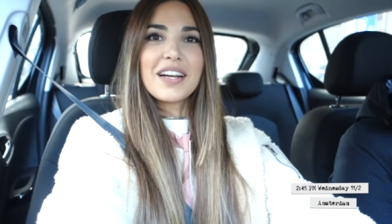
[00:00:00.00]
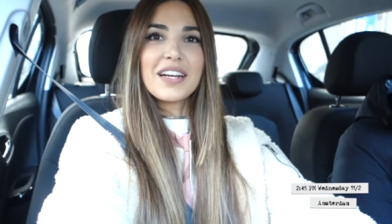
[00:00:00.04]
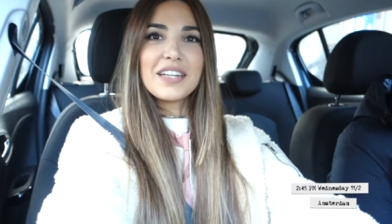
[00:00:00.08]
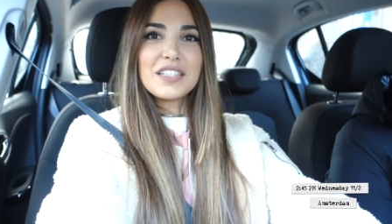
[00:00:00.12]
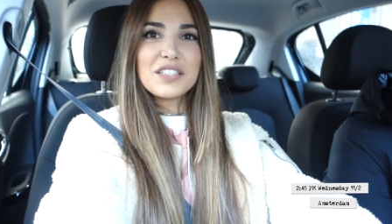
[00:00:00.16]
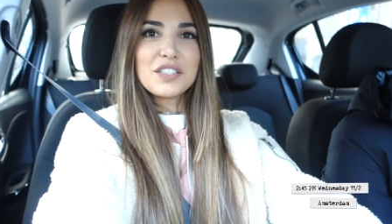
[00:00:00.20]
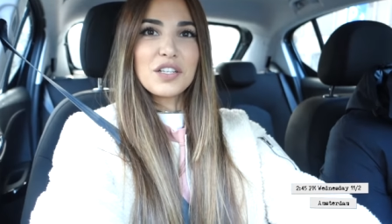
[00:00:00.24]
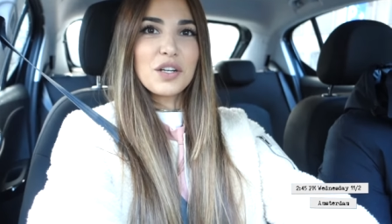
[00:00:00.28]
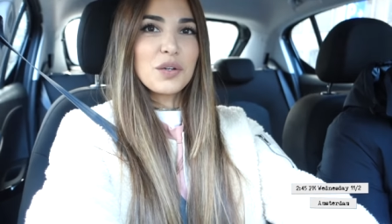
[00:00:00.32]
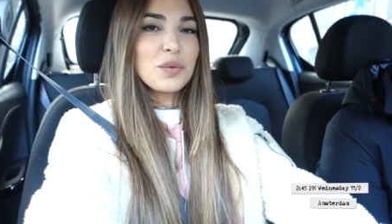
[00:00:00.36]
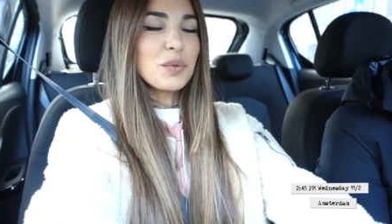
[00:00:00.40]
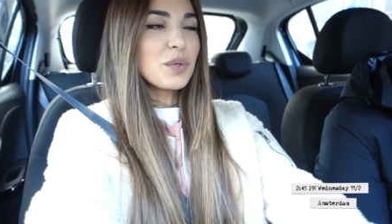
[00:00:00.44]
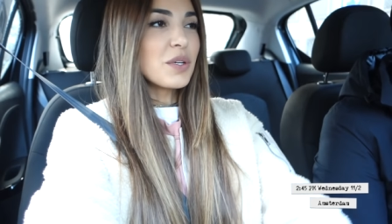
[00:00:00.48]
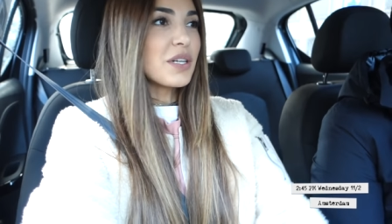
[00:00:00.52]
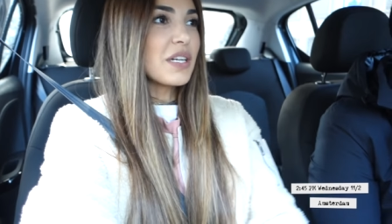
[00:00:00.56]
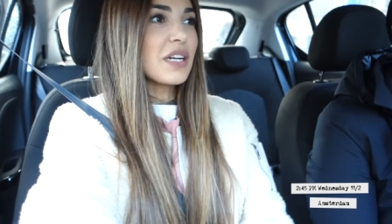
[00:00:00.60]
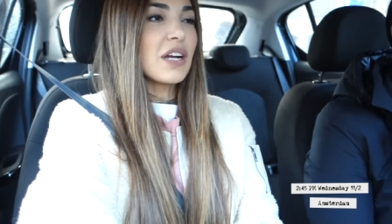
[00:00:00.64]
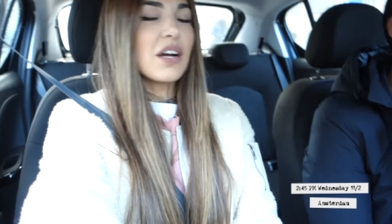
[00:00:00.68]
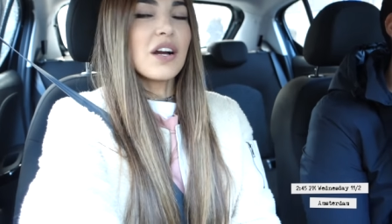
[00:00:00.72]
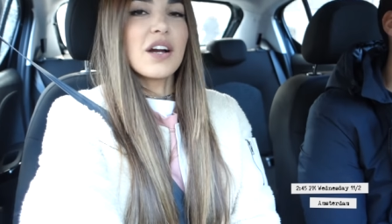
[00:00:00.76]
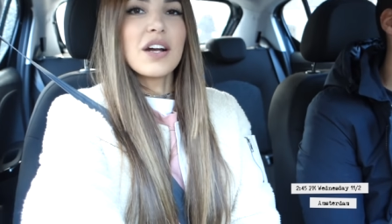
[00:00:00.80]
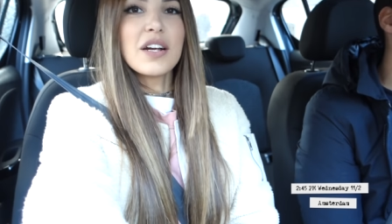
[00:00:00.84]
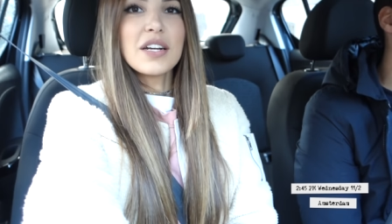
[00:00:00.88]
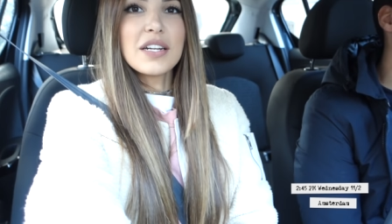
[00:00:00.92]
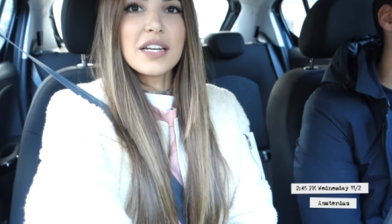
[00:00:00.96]
Okay, so we
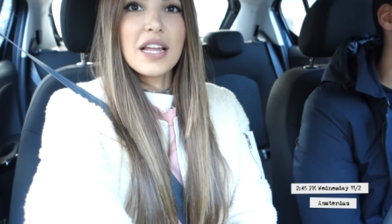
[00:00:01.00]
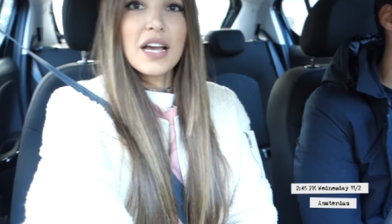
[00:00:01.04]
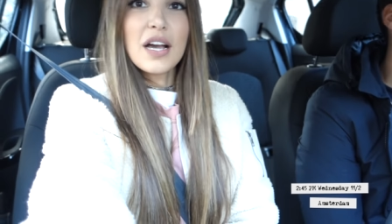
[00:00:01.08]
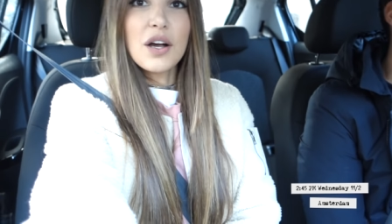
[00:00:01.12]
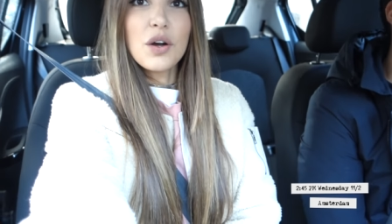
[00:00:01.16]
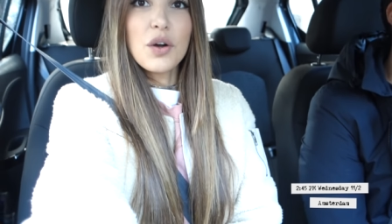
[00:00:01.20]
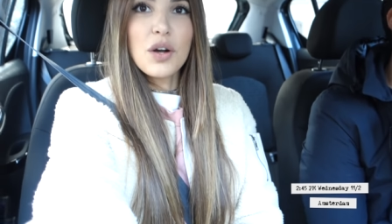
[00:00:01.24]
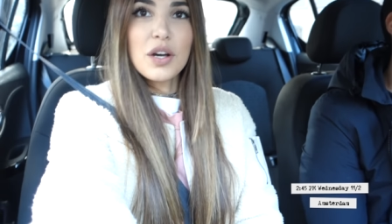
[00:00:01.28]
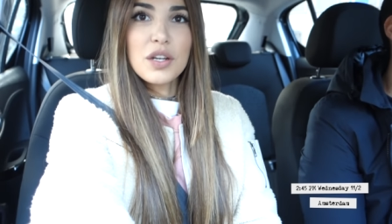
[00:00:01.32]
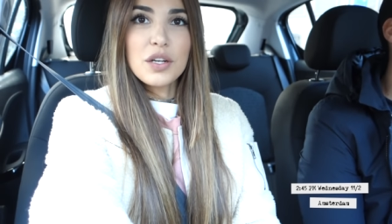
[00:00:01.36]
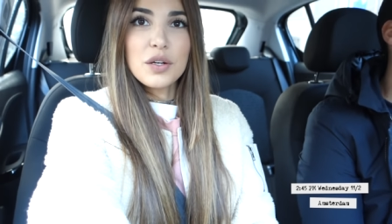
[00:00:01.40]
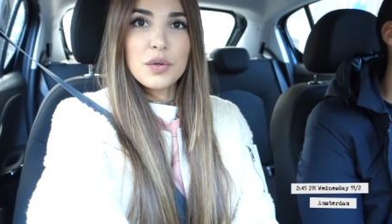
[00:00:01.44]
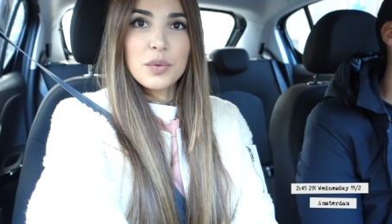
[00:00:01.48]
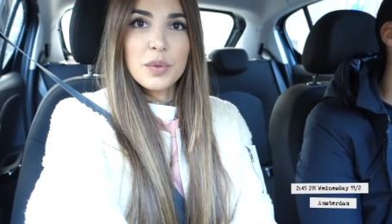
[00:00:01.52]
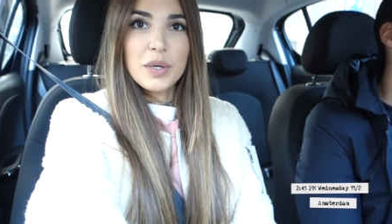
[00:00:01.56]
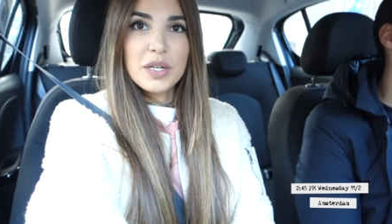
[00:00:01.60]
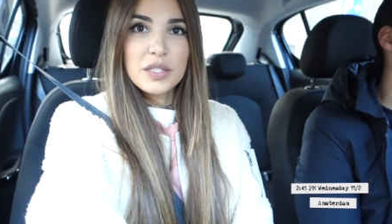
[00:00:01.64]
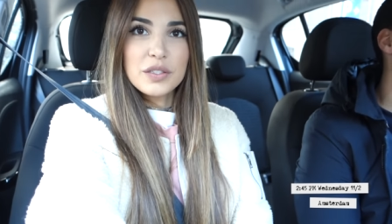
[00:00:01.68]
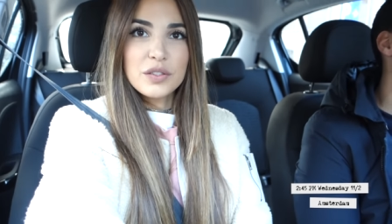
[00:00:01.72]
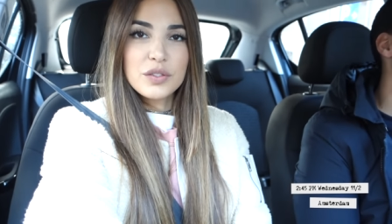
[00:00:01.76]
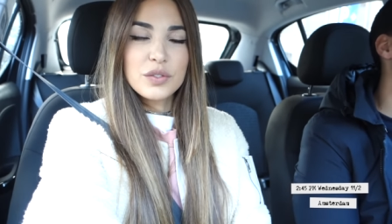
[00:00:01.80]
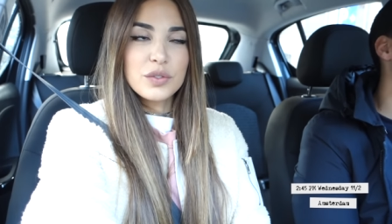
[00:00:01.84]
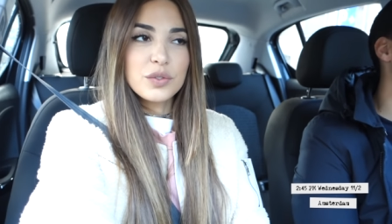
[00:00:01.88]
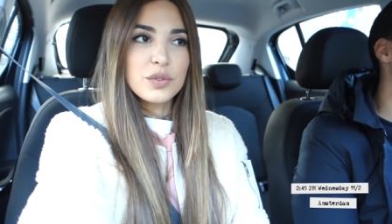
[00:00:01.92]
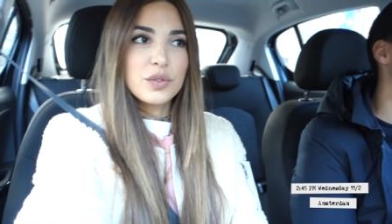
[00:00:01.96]
are now on our way
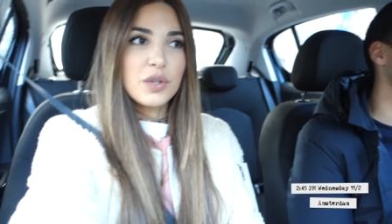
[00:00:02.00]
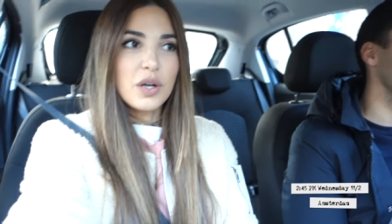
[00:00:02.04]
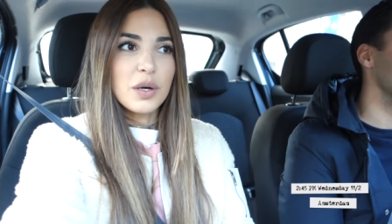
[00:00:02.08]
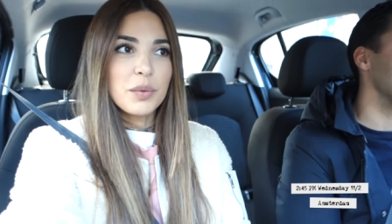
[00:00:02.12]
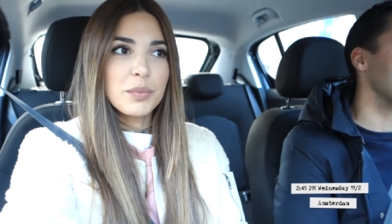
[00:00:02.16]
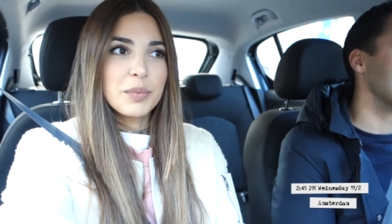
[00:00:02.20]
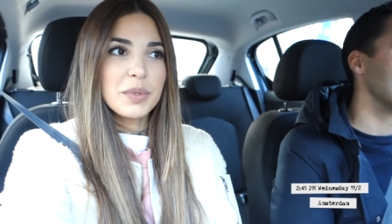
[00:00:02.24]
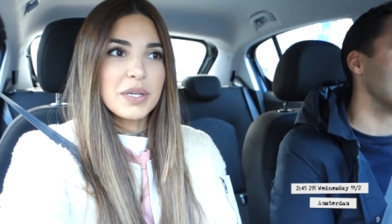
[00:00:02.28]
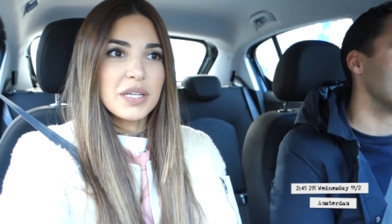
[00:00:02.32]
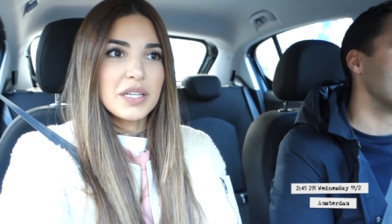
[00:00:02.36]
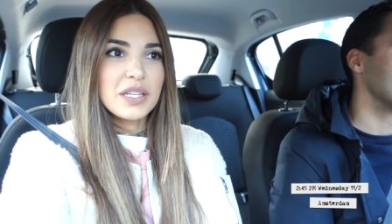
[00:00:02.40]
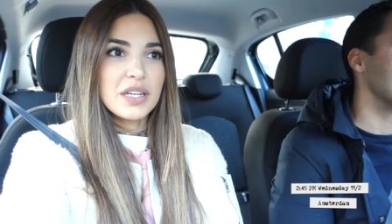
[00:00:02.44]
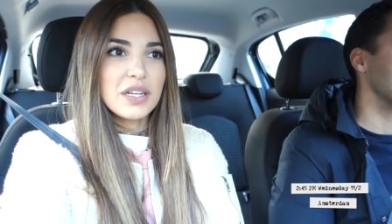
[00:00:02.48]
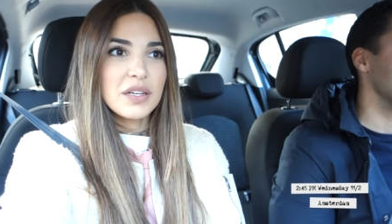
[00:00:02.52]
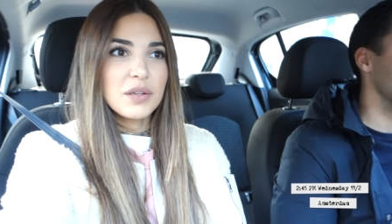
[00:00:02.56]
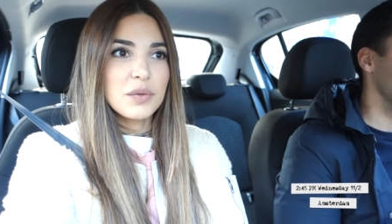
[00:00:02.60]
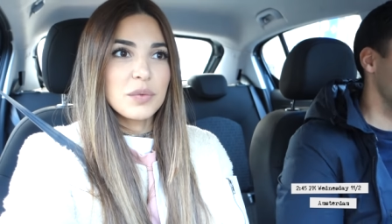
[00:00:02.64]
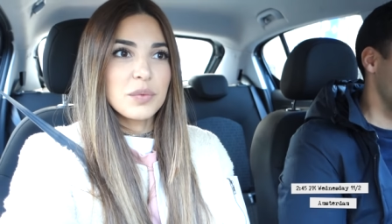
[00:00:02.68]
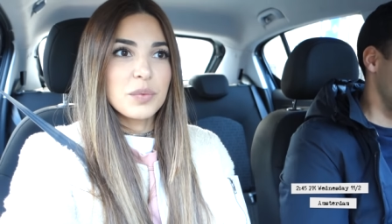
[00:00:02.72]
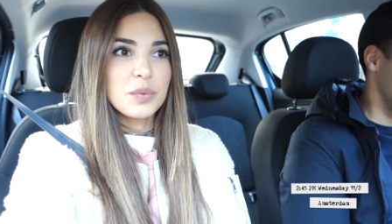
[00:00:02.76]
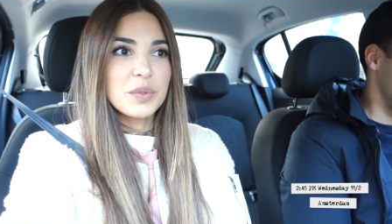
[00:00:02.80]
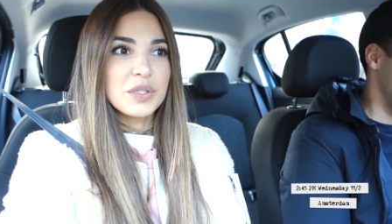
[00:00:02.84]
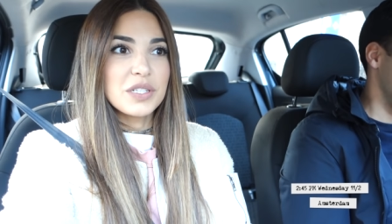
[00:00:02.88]
to Almere,